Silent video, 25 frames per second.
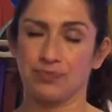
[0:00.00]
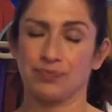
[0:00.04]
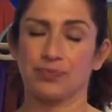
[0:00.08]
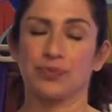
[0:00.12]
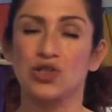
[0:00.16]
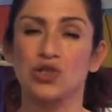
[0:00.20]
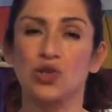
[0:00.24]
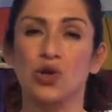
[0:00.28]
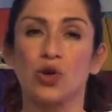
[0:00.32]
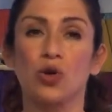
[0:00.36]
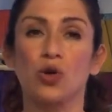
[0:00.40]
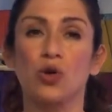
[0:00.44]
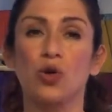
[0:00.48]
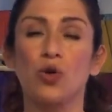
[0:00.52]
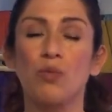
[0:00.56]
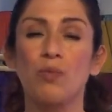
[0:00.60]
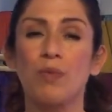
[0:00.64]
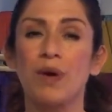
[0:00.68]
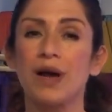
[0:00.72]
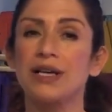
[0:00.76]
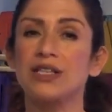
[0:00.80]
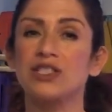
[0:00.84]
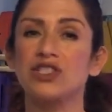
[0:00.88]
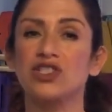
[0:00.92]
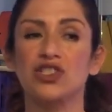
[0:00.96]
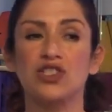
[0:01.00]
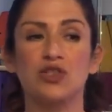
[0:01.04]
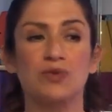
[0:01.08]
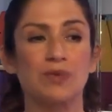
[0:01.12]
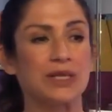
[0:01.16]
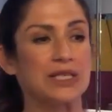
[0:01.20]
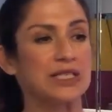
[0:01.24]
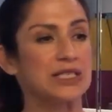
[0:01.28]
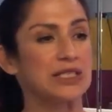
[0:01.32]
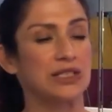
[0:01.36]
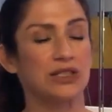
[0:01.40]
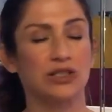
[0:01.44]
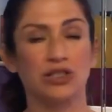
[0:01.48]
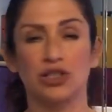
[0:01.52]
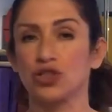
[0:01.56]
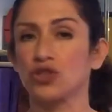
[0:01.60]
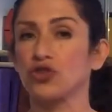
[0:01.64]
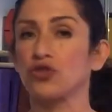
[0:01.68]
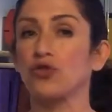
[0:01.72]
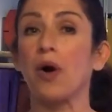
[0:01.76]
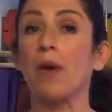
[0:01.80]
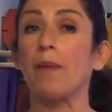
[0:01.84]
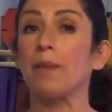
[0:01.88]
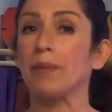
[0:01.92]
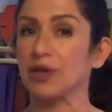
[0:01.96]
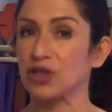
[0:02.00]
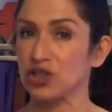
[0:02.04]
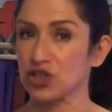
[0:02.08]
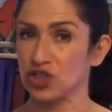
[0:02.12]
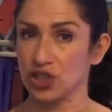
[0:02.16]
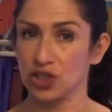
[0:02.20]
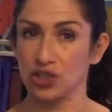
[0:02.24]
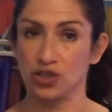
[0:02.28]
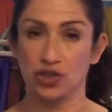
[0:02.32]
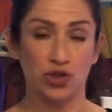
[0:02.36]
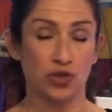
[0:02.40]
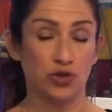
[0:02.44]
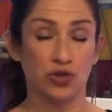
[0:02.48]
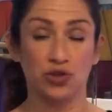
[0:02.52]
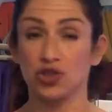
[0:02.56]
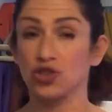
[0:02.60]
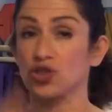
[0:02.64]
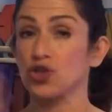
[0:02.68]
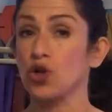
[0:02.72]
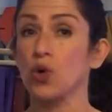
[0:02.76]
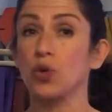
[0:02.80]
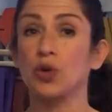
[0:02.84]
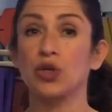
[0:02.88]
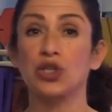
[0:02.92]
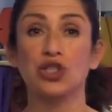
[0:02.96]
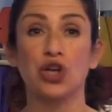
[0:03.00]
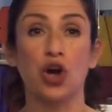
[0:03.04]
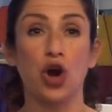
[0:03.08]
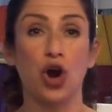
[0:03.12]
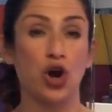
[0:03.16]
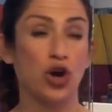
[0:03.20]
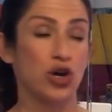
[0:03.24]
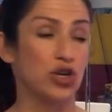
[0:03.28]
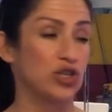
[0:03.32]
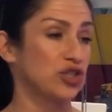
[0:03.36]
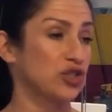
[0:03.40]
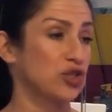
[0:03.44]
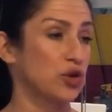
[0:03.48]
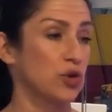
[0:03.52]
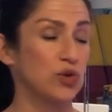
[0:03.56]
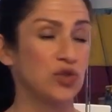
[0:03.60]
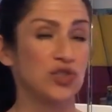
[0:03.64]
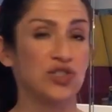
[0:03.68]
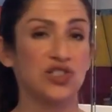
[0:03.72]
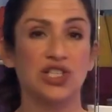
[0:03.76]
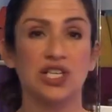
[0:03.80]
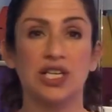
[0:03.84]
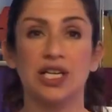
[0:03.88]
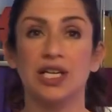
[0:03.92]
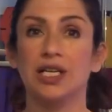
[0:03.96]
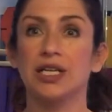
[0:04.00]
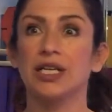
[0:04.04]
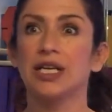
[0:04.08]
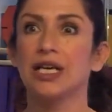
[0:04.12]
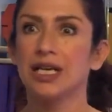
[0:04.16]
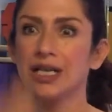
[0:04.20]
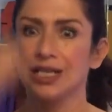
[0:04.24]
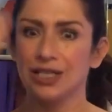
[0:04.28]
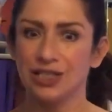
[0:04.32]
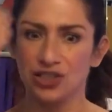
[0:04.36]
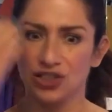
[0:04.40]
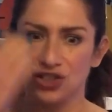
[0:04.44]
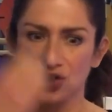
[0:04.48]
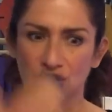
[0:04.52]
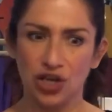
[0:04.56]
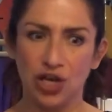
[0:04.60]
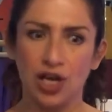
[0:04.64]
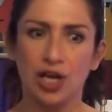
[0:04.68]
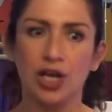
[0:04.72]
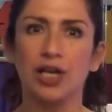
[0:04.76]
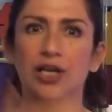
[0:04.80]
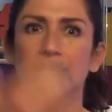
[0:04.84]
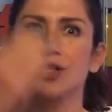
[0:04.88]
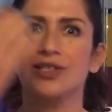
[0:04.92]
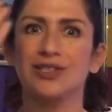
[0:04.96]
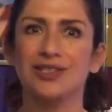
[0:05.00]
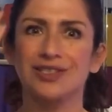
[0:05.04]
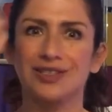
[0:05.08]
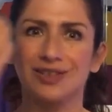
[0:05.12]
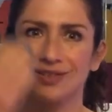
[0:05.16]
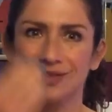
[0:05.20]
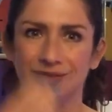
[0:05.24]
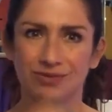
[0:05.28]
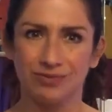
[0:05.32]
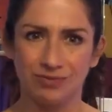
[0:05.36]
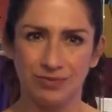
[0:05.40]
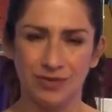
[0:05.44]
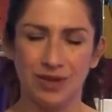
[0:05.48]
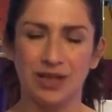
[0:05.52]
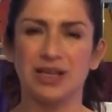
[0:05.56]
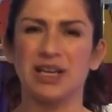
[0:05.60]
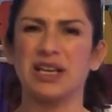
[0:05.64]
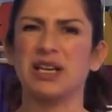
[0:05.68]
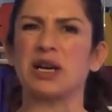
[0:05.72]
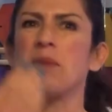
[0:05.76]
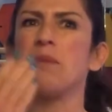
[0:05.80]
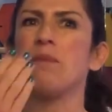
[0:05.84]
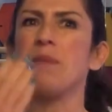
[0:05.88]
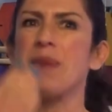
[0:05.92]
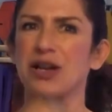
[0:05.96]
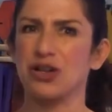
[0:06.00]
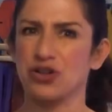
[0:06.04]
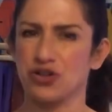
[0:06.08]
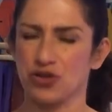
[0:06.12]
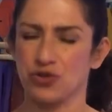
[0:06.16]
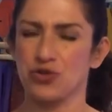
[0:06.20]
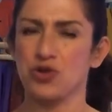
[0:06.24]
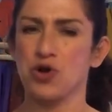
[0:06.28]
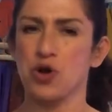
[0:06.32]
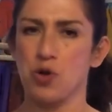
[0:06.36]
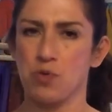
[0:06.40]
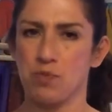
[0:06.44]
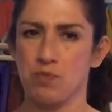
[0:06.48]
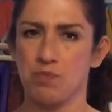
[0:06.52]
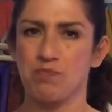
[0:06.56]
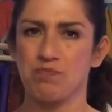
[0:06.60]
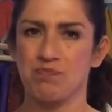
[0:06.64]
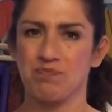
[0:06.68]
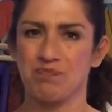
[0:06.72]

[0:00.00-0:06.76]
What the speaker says: Solo compás just means the drum machine. So there's no guitars, no singing, just like a metronome.